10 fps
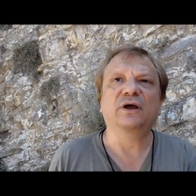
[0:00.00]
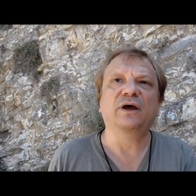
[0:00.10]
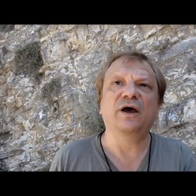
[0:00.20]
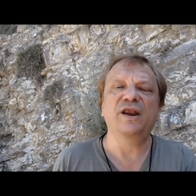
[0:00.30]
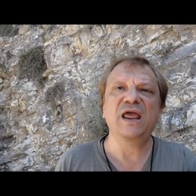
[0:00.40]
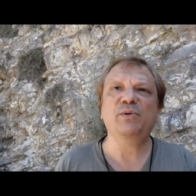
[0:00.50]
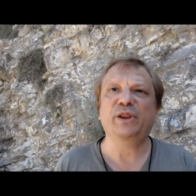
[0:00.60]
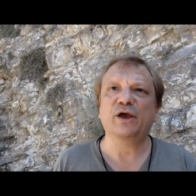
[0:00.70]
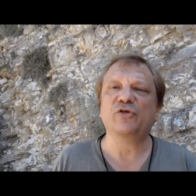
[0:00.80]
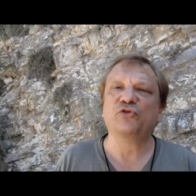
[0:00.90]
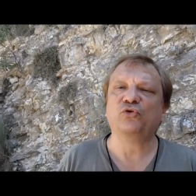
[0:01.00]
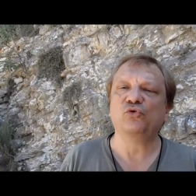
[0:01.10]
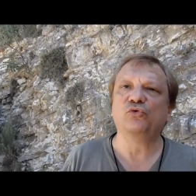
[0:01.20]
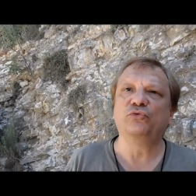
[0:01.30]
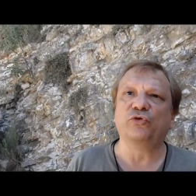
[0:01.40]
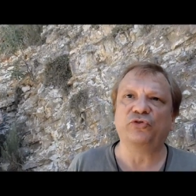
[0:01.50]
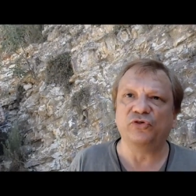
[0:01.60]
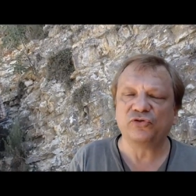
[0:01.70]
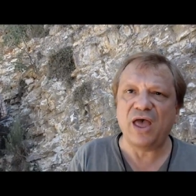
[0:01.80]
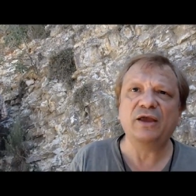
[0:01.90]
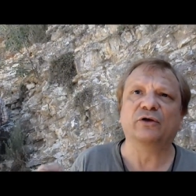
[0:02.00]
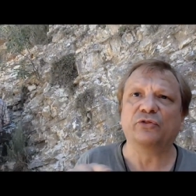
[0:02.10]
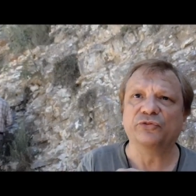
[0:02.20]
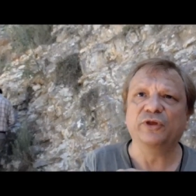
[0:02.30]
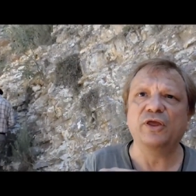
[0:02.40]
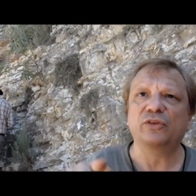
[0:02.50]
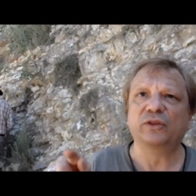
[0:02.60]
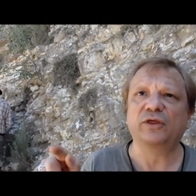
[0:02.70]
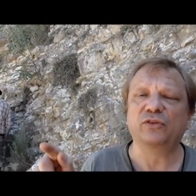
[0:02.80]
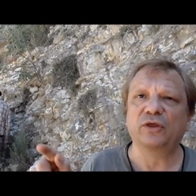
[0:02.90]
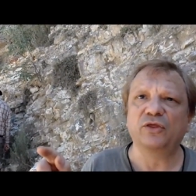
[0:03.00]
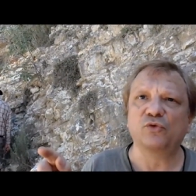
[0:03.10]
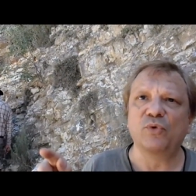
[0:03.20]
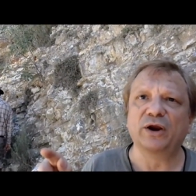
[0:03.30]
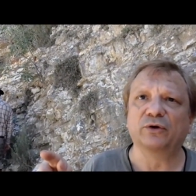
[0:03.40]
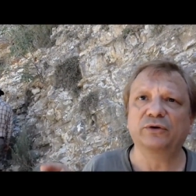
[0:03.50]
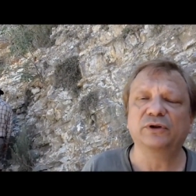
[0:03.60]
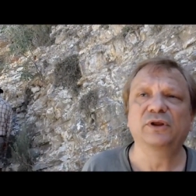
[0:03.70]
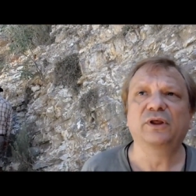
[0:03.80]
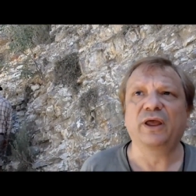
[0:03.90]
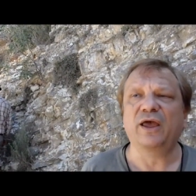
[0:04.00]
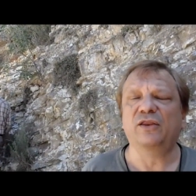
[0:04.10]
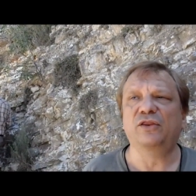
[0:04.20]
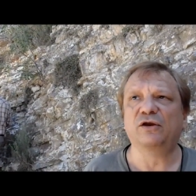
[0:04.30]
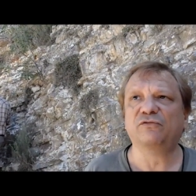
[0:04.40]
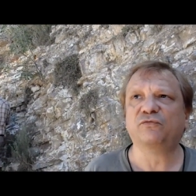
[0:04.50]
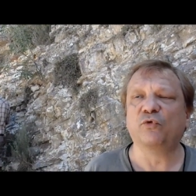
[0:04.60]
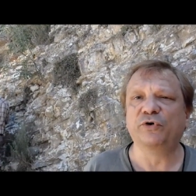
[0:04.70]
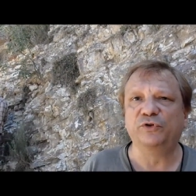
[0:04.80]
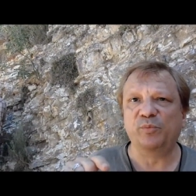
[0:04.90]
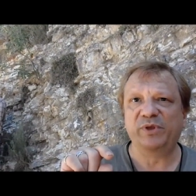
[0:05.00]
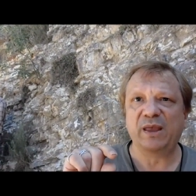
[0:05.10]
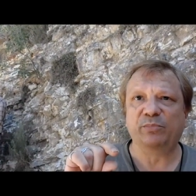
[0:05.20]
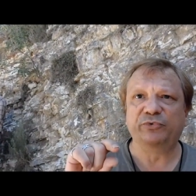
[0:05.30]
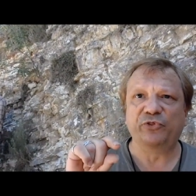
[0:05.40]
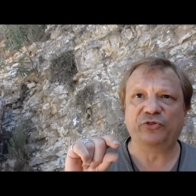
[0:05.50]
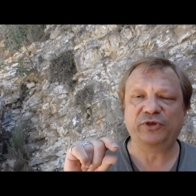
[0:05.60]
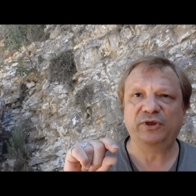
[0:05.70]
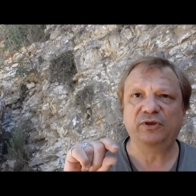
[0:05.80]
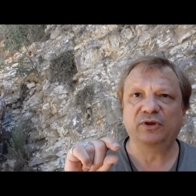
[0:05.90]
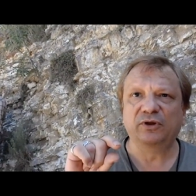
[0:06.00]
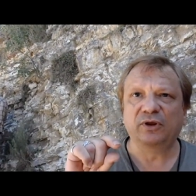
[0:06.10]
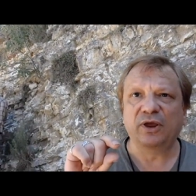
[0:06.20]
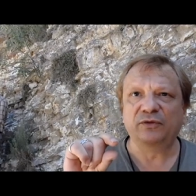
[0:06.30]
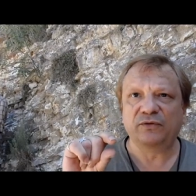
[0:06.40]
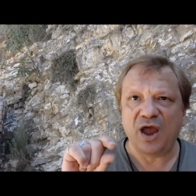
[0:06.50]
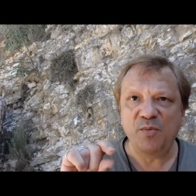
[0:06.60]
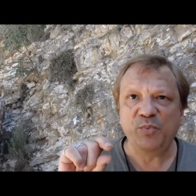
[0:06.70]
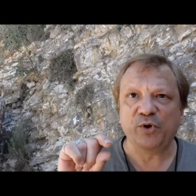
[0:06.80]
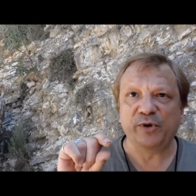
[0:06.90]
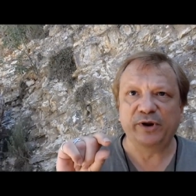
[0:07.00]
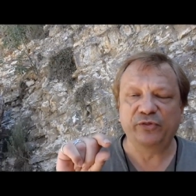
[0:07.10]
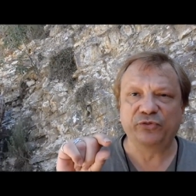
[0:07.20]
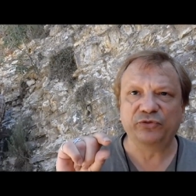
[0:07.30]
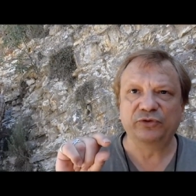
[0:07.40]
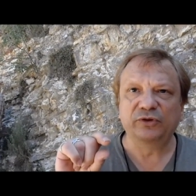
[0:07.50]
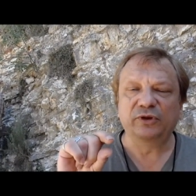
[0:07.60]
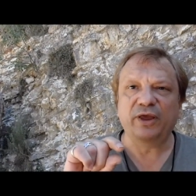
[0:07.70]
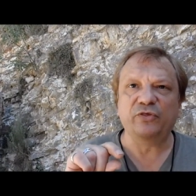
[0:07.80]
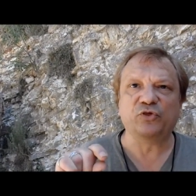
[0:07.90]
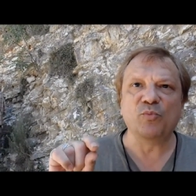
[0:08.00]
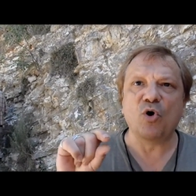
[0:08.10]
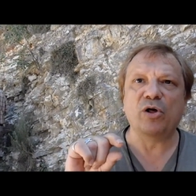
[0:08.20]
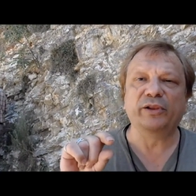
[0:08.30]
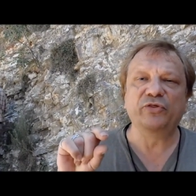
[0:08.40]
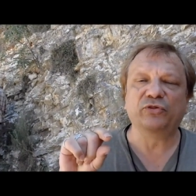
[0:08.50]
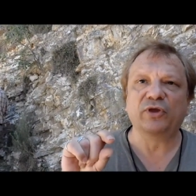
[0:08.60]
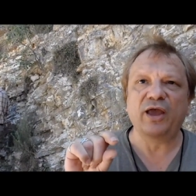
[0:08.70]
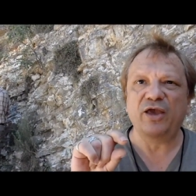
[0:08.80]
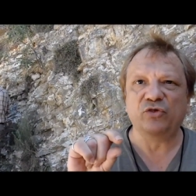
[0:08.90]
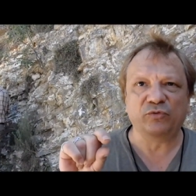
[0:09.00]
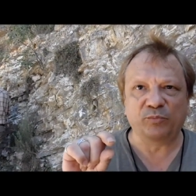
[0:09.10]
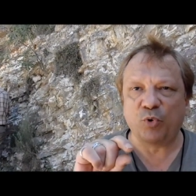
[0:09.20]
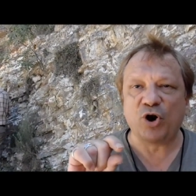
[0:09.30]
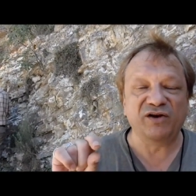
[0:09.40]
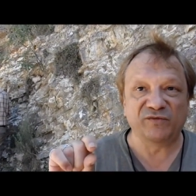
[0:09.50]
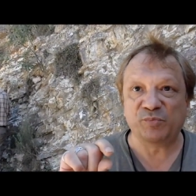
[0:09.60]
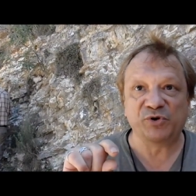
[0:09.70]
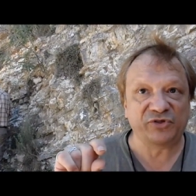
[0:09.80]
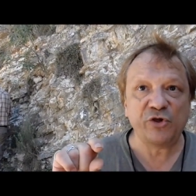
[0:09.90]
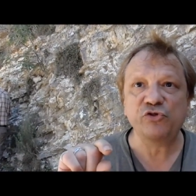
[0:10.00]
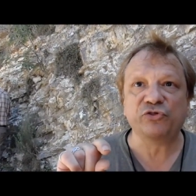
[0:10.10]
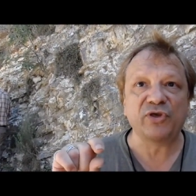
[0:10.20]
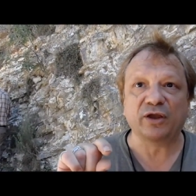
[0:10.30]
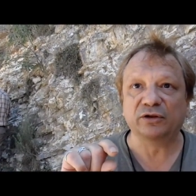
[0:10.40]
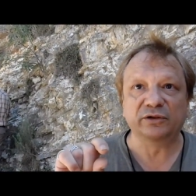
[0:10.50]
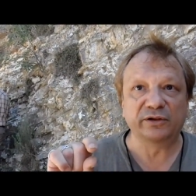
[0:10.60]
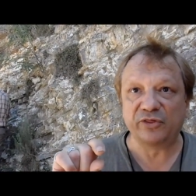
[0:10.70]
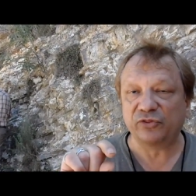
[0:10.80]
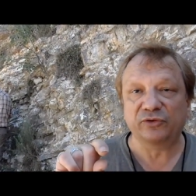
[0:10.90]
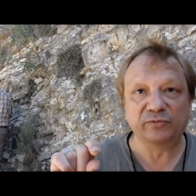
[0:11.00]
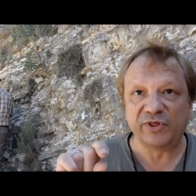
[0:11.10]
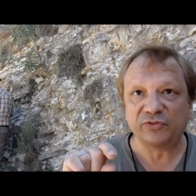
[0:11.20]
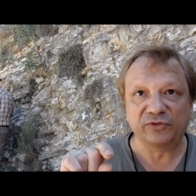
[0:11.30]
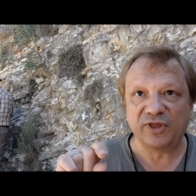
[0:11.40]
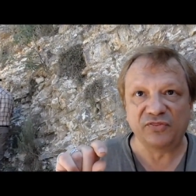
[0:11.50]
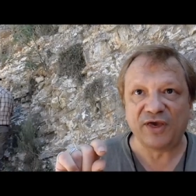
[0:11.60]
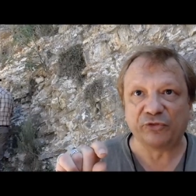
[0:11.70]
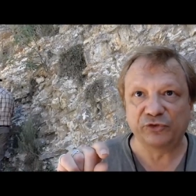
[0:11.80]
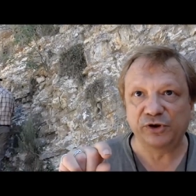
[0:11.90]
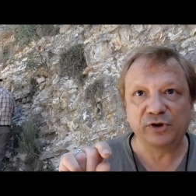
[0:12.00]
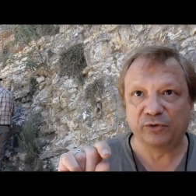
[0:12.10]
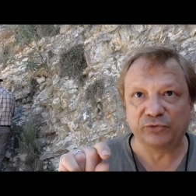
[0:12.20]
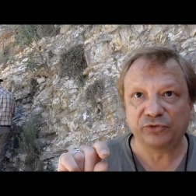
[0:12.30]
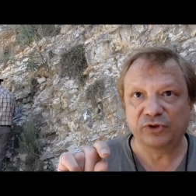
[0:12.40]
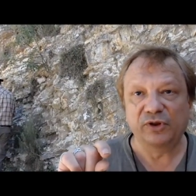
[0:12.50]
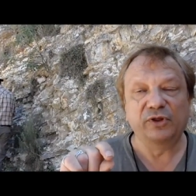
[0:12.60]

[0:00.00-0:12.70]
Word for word: uh, enabling us to, to see cycles in, in, in the record and therefore to be able to see time periods as small as as part of a precession cycle, less than less than 10,000 years.